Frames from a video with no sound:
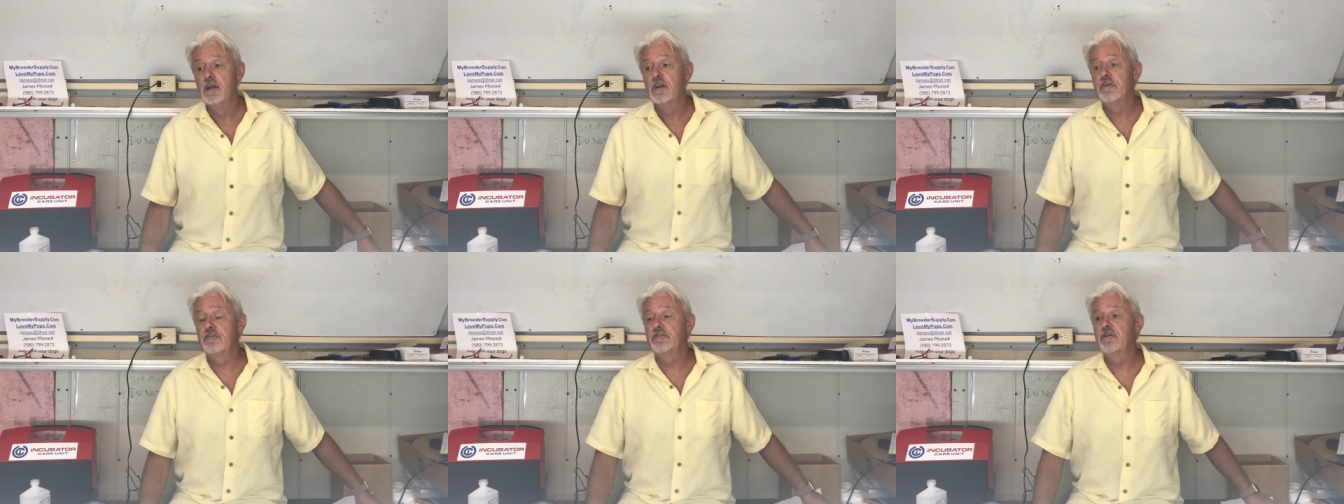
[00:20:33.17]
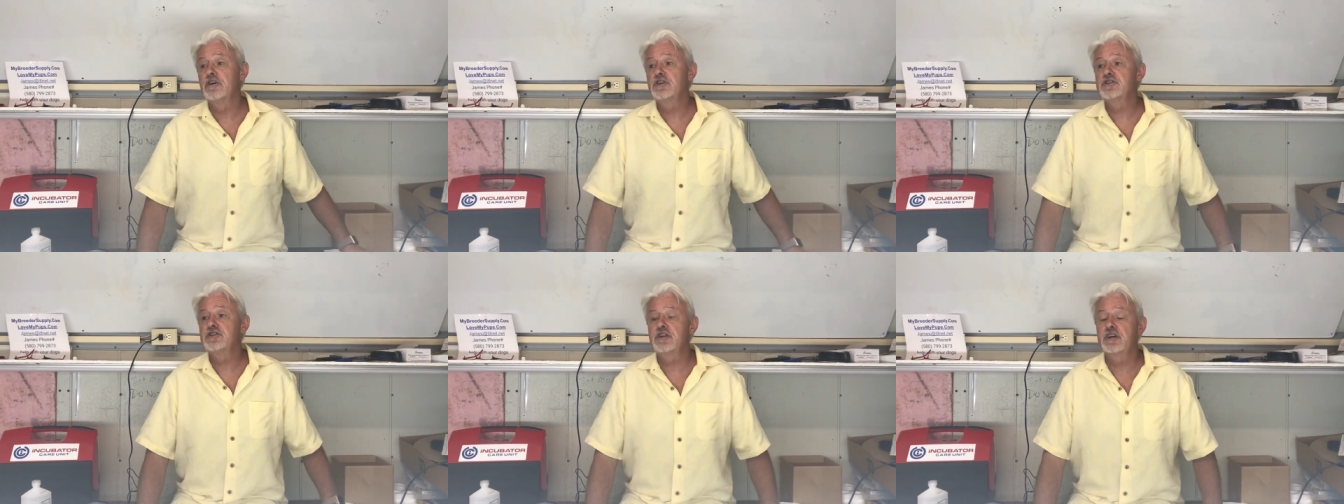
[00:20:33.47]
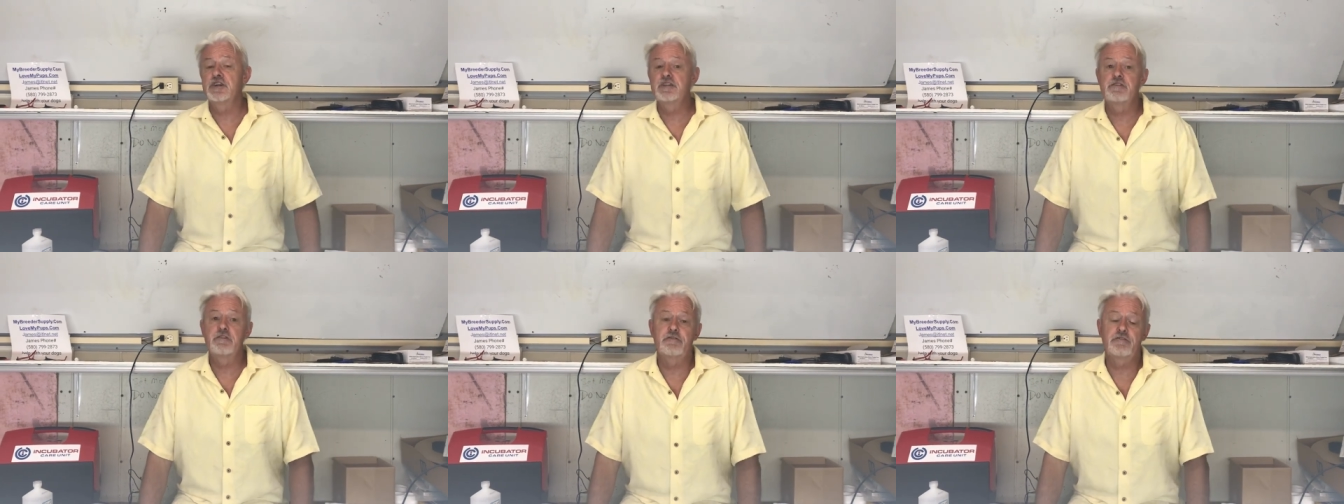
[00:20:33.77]
The first
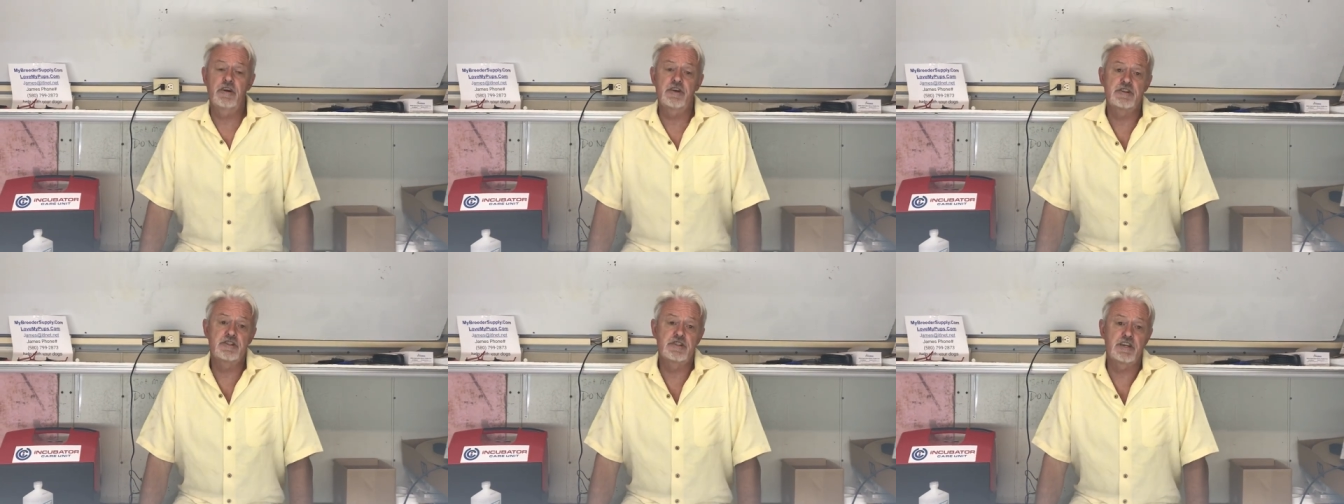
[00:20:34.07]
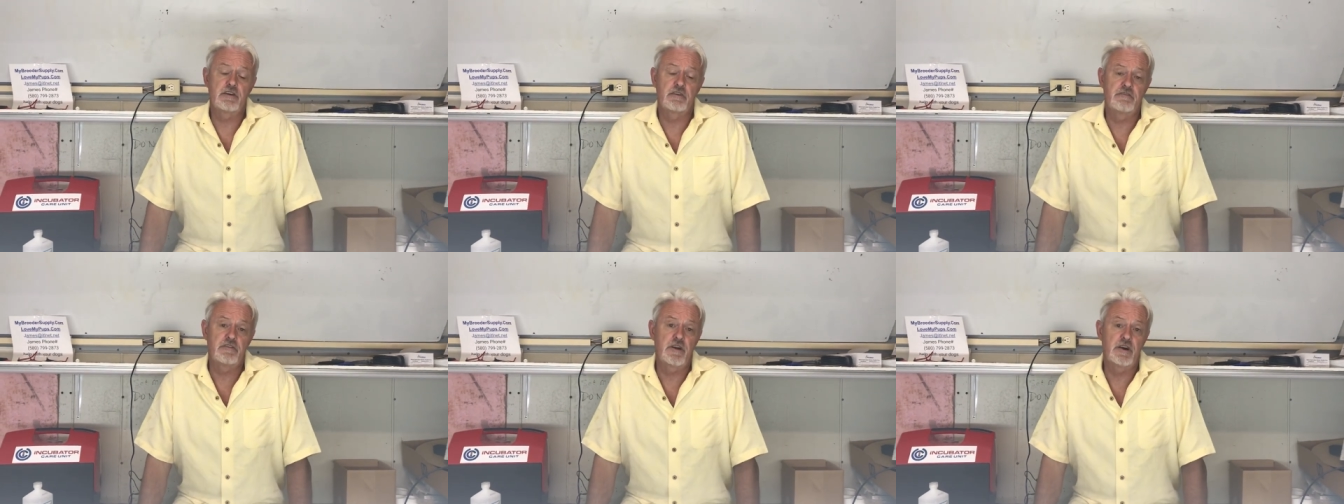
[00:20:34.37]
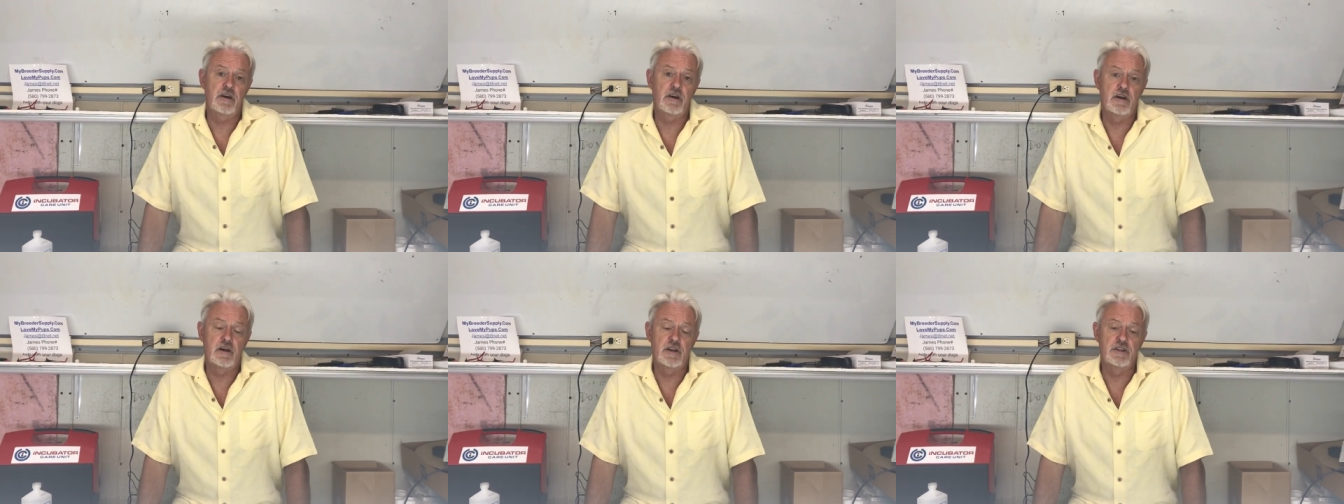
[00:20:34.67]
thing is that Frenchies have a
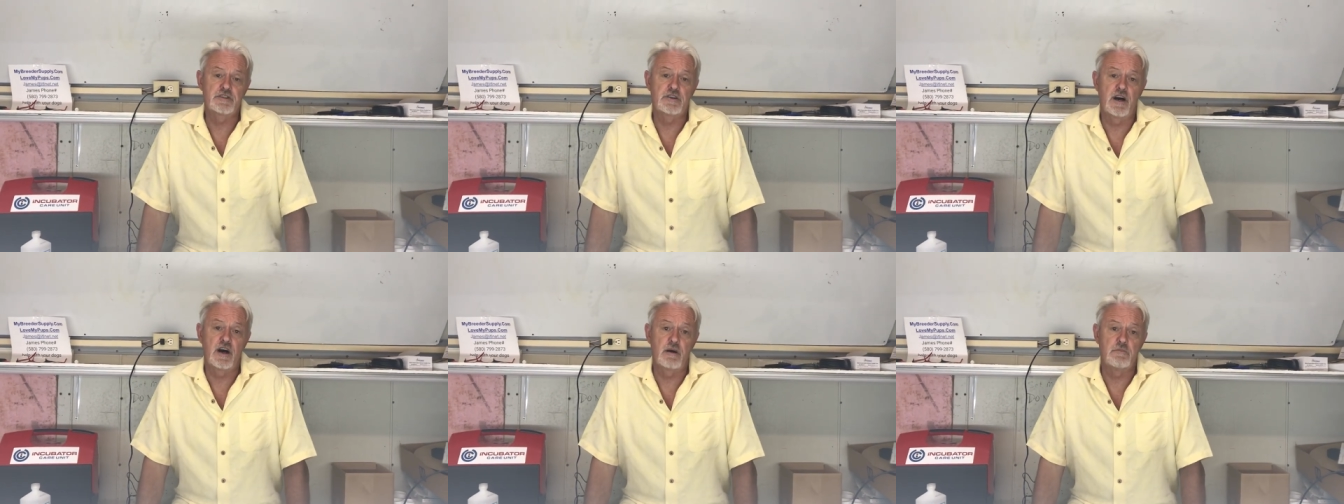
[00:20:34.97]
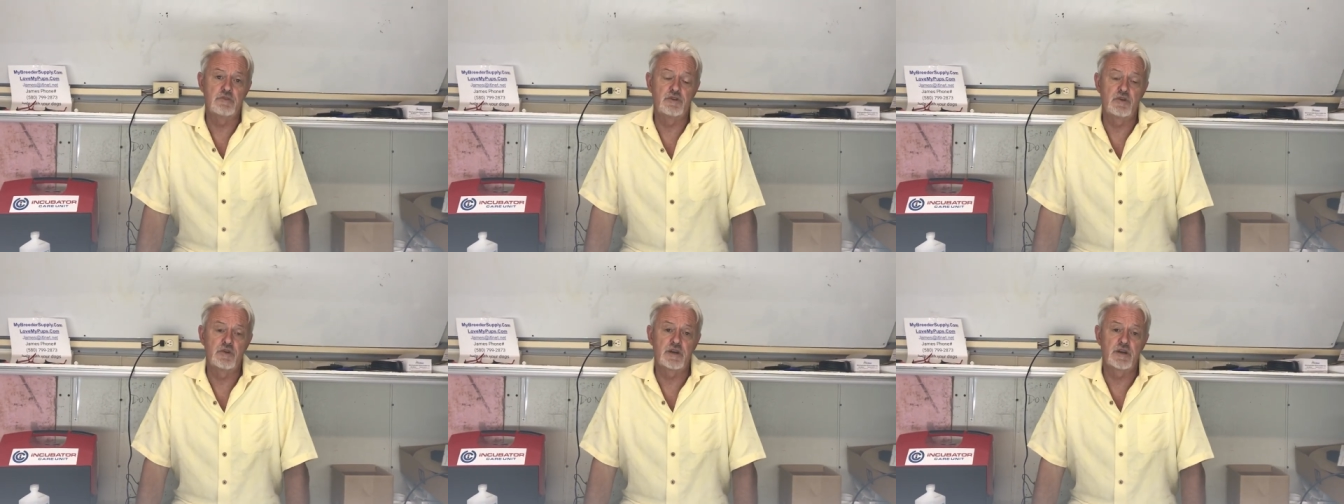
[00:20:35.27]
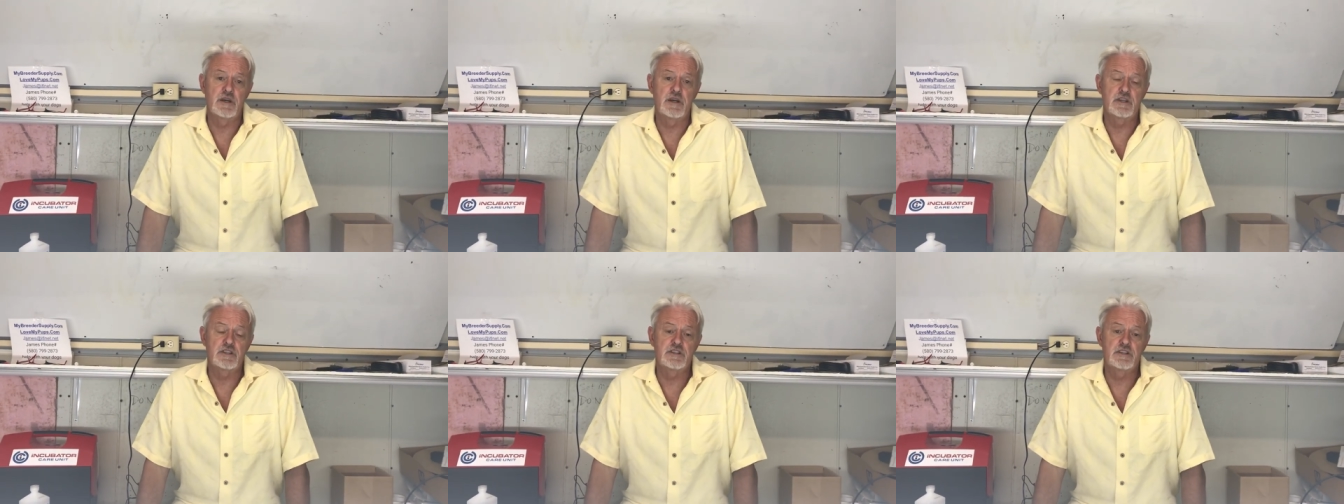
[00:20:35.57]
very hard time
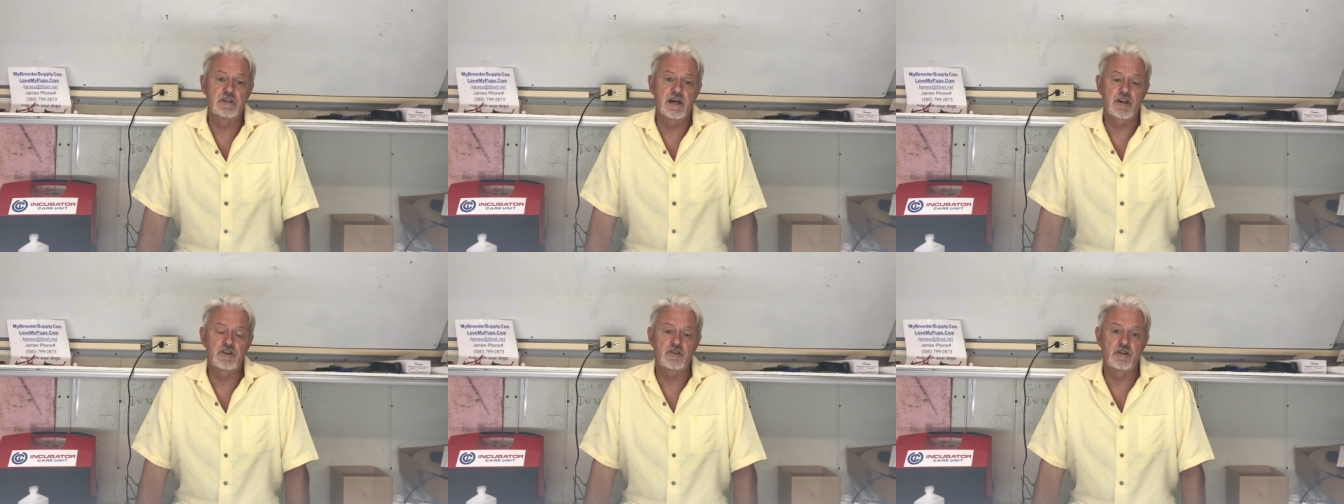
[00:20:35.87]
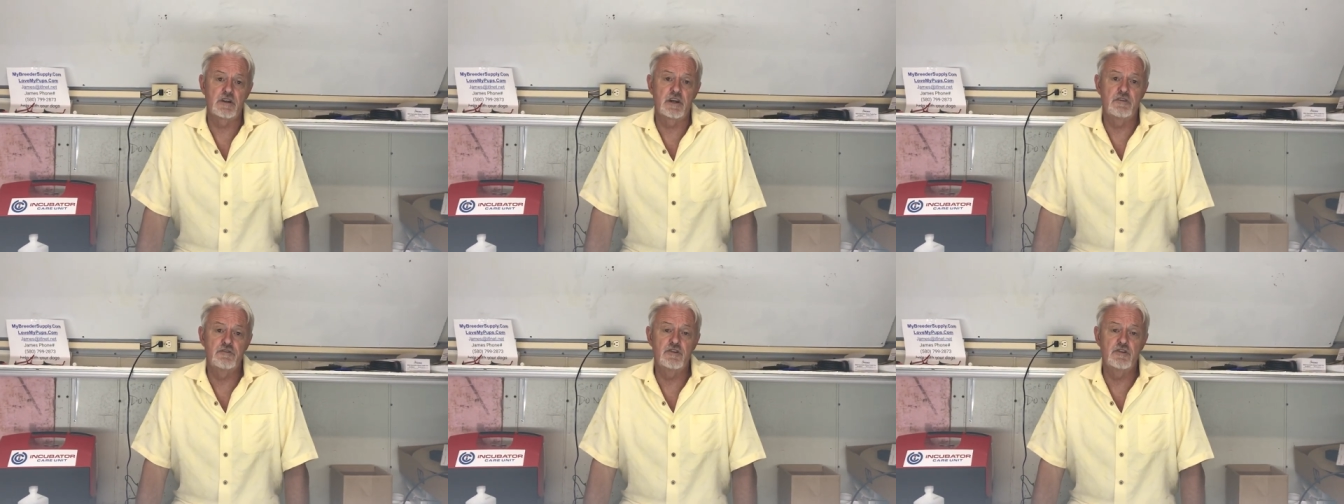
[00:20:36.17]
doing it naturally.